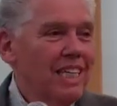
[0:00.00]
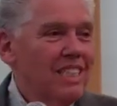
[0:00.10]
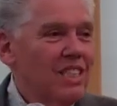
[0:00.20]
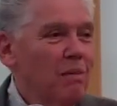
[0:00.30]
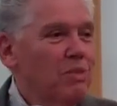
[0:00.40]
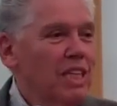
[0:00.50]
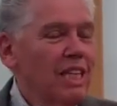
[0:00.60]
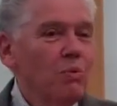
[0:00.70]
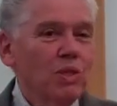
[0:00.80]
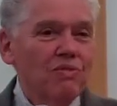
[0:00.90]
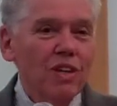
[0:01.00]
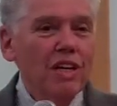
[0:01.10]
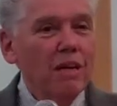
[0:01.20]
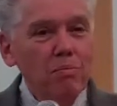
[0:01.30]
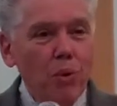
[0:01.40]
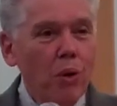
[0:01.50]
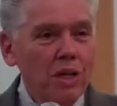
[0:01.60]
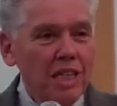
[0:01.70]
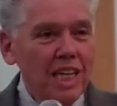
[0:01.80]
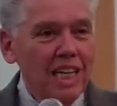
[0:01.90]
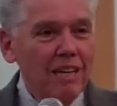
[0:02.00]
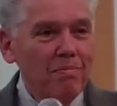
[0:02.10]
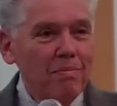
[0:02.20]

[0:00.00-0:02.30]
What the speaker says: something that was very important to him.